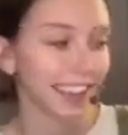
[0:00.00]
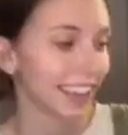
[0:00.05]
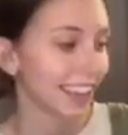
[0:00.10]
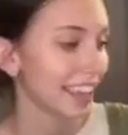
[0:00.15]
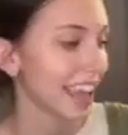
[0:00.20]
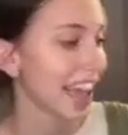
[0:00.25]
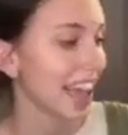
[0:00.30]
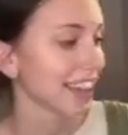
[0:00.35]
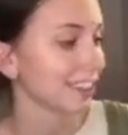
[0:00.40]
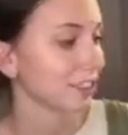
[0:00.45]

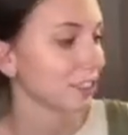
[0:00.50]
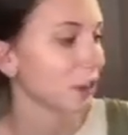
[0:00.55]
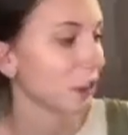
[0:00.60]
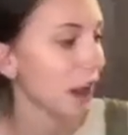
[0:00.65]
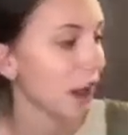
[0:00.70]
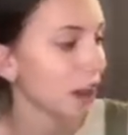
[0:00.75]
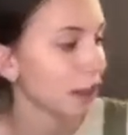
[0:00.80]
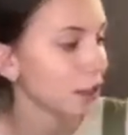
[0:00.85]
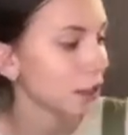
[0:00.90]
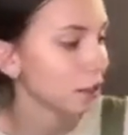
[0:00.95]
Yeah, so
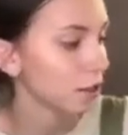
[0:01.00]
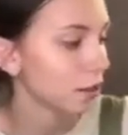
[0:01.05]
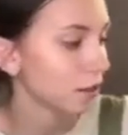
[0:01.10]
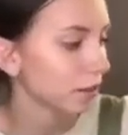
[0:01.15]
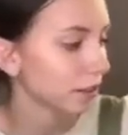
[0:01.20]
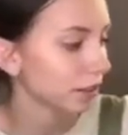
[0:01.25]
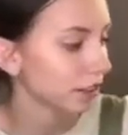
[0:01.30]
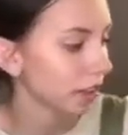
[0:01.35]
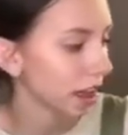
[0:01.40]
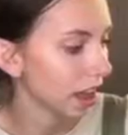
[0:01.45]
I
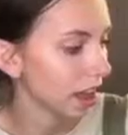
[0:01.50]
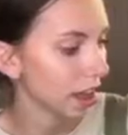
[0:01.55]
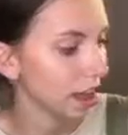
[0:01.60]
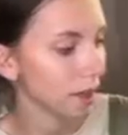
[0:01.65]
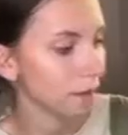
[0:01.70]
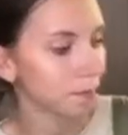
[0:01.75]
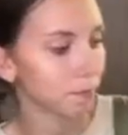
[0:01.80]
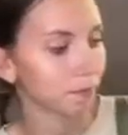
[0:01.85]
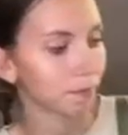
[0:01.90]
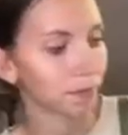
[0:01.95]
use
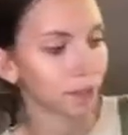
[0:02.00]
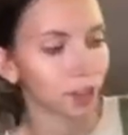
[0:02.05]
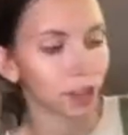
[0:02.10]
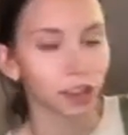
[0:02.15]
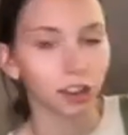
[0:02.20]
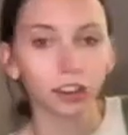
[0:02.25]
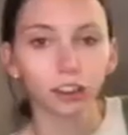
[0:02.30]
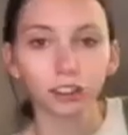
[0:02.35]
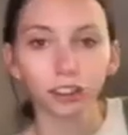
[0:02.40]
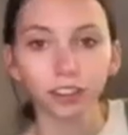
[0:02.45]

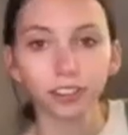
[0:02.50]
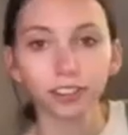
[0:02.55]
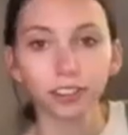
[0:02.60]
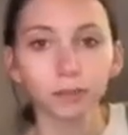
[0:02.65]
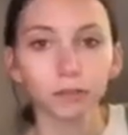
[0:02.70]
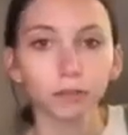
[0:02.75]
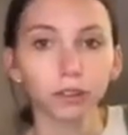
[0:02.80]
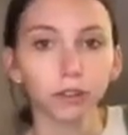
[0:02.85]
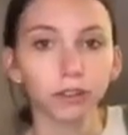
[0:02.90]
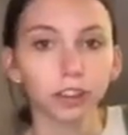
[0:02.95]
just
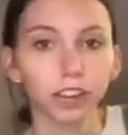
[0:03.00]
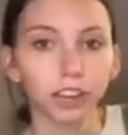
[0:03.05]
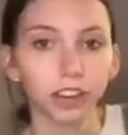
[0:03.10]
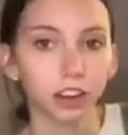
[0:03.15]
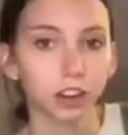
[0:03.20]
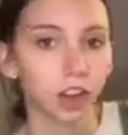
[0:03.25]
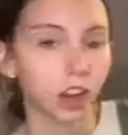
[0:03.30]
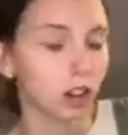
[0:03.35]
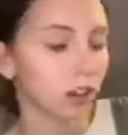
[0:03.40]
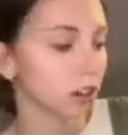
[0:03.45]
some
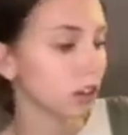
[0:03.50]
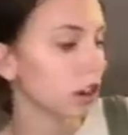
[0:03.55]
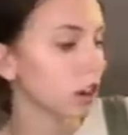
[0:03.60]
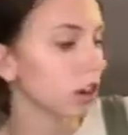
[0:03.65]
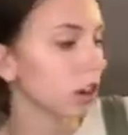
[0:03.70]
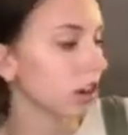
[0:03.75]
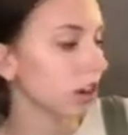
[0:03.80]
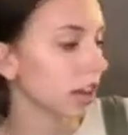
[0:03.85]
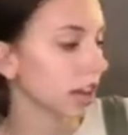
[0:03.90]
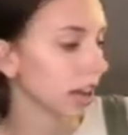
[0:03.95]
doTERRA On Guard,